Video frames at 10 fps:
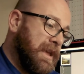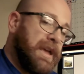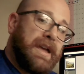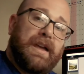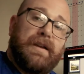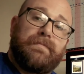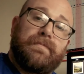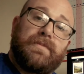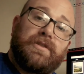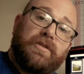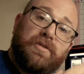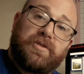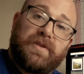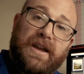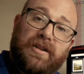You can also
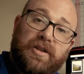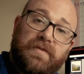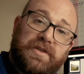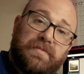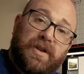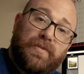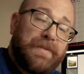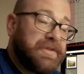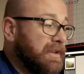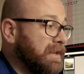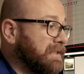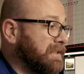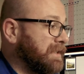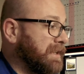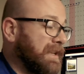head on over to my website,
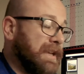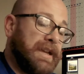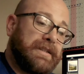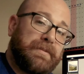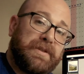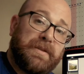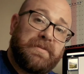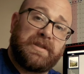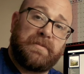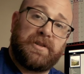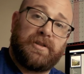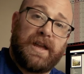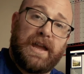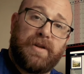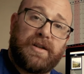
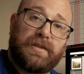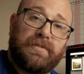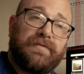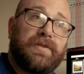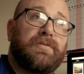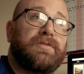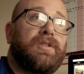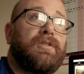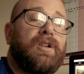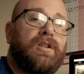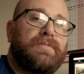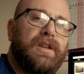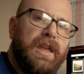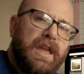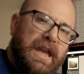www.mrwphotos.com,
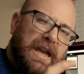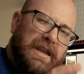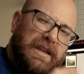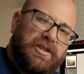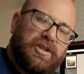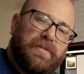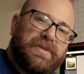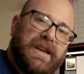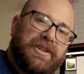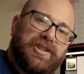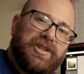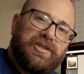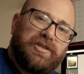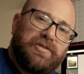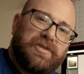and in the shop section
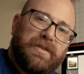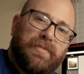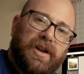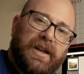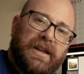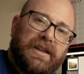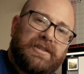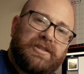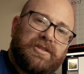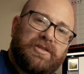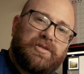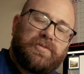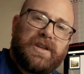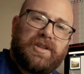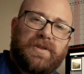you'll see my
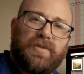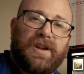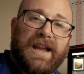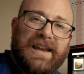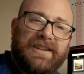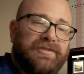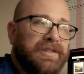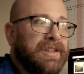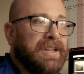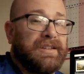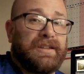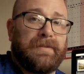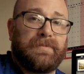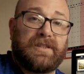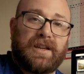2021 calendar in there,
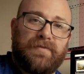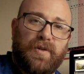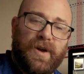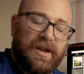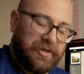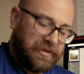Discovering Wales.